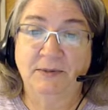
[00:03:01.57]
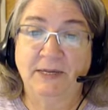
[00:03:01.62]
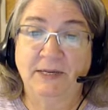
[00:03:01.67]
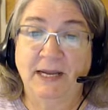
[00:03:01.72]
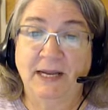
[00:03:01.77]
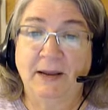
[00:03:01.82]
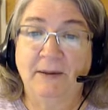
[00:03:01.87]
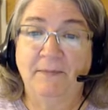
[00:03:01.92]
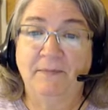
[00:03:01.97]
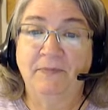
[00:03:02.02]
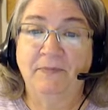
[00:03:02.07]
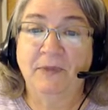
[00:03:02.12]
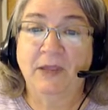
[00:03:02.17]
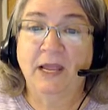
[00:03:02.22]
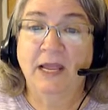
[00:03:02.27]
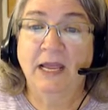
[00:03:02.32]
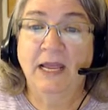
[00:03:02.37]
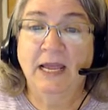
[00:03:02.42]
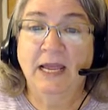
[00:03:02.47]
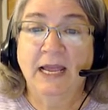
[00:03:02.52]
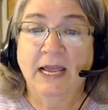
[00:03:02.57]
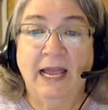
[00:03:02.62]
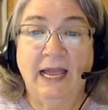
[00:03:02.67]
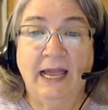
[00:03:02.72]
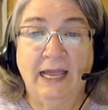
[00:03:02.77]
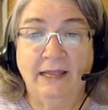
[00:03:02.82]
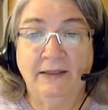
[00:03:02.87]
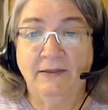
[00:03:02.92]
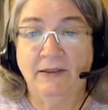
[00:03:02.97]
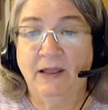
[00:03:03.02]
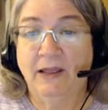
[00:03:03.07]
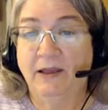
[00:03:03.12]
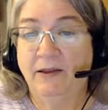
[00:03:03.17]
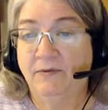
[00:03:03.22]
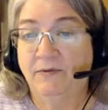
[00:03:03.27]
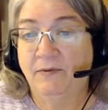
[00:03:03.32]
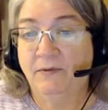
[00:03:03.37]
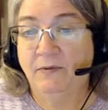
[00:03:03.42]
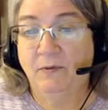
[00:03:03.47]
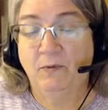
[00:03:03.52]
team. And
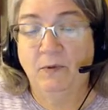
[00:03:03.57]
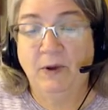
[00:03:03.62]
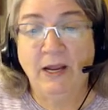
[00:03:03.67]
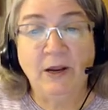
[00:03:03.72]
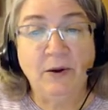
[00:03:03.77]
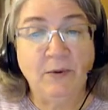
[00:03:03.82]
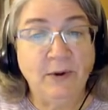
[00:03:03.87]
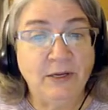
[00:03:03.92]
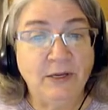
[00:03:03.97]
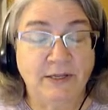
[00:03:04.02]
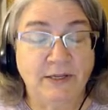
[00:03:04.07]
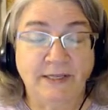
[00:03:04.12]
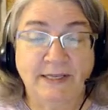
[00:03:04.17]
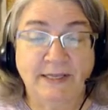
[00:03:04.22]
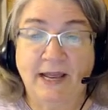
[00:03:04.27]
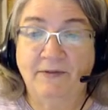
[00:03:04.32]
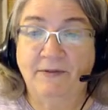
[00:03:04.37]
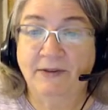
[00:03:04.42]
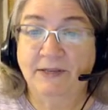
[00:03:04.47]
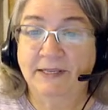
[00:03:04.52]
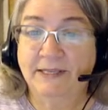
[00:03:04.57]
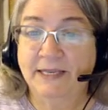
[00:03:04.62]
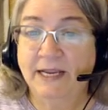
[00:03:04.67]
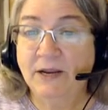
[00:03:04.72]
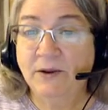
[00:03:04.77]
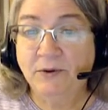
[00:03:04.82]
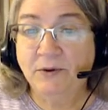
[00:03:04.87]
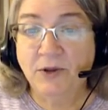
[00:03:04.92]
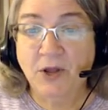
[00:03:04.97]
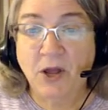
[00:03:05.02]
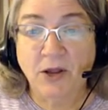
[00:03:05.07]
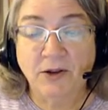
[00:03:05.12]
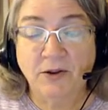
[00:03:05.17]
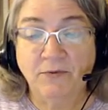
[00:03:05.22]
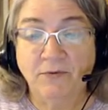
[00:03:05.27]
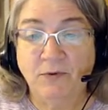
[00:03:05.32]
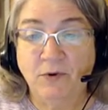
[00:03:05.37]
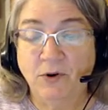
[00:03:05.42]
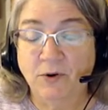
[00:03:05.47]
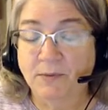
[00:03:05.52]
here we just have a single
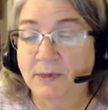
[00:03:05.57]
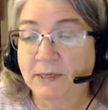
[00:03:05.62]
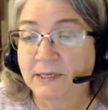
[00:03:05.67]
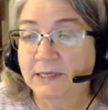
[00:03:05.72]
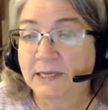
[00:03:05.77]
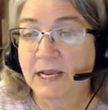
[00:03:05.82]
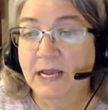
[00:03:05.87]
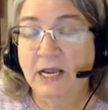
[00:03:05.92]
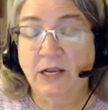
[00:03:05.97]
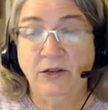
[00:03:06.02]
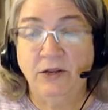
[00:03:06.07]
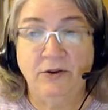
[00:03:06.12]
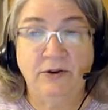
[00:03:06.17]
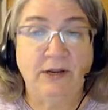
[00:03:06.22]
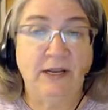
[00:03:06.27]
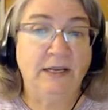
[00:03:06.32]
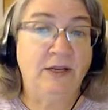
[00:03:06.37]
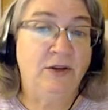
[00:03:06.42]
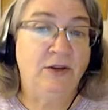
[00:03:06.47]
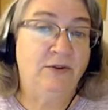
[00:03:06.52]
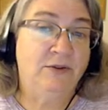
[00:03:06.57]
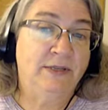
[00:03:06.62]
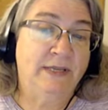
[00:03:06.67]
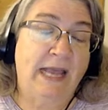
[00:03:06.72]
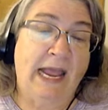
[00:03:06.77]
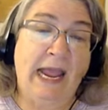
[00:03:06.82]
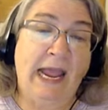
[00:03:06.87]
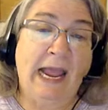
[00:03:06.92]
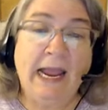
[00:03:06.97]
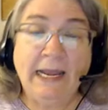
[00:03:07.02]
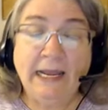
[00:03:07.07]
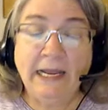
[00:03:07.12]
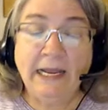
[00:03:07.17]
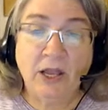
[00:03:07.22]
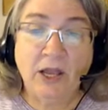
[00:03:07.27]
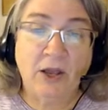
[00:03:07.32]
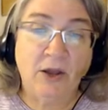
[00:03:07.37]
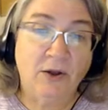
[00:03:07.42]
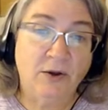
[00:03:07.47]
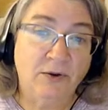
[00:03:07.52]
nonconformance. You can use any
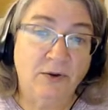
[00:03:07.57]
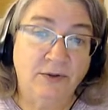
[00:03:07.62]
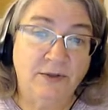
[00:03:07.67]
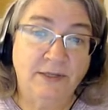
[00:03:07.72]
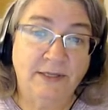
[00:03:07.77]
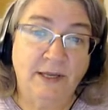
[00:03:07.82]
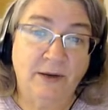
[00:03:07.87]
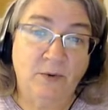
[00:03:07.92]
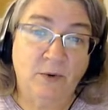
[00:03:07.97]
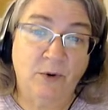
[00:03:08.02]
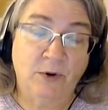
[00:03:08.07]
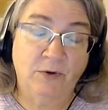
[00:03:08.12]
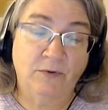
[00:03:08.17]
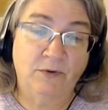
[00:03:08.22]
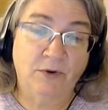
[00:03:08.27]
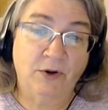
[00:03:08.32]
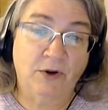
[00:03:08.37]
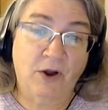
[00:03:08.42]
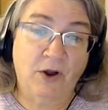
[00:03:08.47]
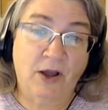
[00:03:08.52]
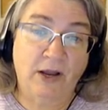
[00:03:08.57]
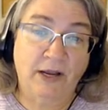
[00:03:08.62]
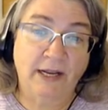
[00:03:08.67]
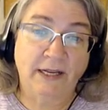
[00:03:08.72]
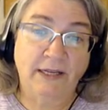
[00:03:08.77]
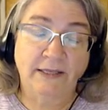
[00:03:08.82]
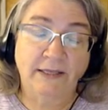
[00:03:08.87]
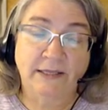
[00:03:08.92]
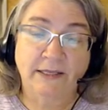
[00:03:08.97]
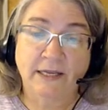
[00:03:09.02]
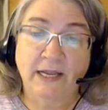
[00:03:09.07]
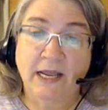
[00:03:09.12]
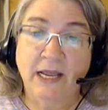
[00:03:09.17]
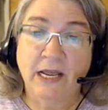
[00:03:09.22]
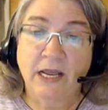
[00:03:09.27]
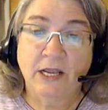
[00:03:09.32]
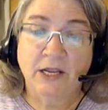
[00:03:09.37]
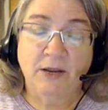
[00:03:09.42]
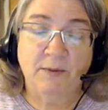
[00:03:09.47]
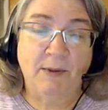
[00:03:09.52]
codes that work for your audience.
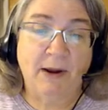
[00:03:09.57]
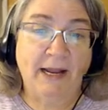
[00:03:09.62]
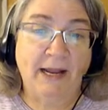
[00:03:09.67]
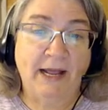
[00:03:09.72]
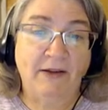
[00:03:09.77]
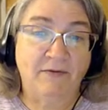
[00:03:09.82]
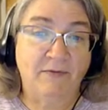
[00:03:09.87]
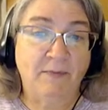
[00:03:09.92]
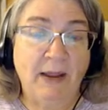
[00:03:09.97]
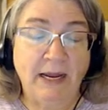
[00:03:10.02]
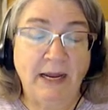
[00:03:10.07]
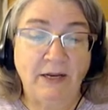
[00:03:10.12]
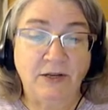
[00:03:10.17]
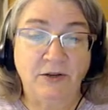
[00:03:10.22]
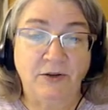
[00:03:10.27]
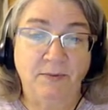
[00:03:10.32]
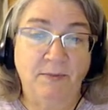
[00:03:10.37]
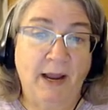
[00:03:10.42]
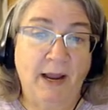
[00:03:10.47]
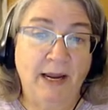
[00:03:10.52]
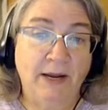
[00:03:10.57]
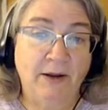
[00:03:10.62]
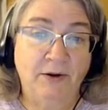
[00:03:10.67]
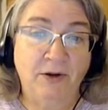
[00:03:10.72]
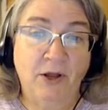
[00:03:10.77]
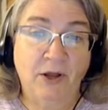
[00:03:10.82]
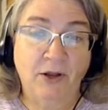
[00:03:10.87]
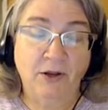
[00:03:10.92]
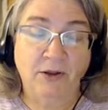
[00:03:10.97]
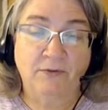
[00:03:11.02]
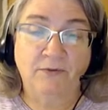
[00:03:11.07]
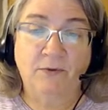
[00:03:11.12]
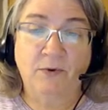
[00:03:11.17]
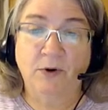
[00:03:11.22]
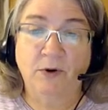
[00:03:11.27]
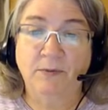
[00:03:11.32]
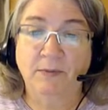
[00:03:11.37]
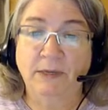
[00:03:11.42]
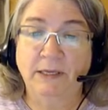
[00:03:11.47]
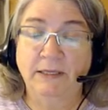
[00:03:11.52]
You might have major, minor
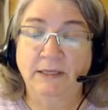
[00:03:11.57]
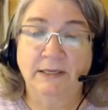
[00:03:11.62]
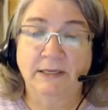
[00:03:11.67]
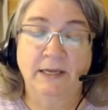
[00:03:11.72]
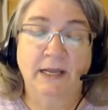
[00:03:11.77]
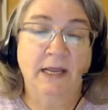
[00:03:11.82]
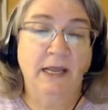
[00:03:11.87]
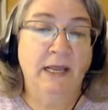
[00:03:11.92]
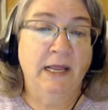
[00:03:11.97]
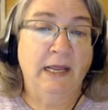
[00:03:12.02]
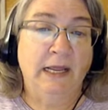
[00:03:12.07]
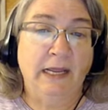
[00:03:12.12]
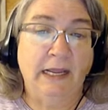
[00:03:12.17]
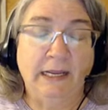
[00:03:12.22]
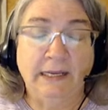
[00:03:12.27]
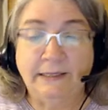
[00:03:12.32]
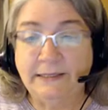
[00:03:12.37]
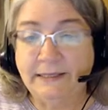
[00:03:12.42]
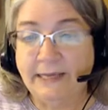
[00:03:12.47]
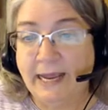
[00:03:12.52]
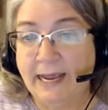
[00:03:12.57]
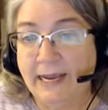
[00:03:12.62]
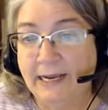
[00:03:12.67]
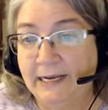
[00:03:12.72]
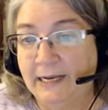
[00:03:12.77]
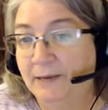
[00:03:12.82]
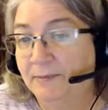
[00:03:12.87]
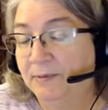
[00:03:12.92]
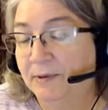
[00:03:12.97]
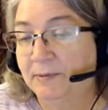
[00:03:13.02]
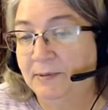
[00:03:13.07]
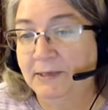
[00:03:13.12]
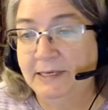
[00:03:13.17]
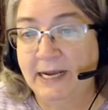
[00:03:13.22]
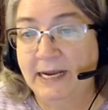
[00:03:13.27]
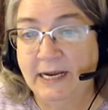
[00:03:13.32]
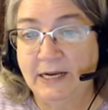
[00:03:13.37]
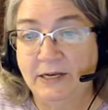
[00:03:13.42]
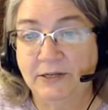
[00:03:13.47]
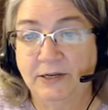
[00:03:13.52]
nonconformance, intent,
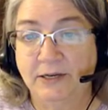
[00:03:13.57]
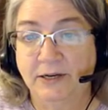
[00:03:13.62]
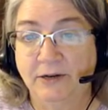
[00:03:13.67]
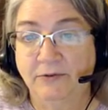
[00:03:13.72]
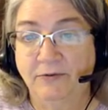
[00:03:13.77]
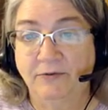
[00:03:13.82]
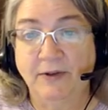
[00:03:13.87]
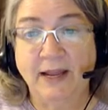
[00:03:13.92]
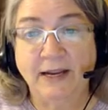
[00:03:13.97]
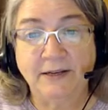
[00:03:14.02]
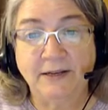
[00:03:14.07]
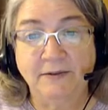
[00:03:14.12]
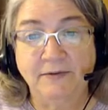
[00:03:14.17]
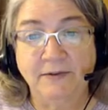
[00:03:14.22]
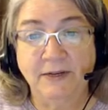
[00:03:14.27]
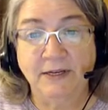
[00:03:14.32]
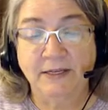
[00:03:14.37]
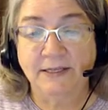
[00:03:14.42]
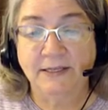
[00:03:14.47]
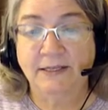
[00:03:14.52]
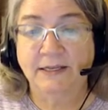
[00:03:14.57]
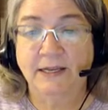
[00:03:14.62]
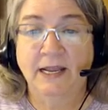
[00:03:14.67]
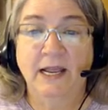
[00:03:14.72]
implementation, effectiveness,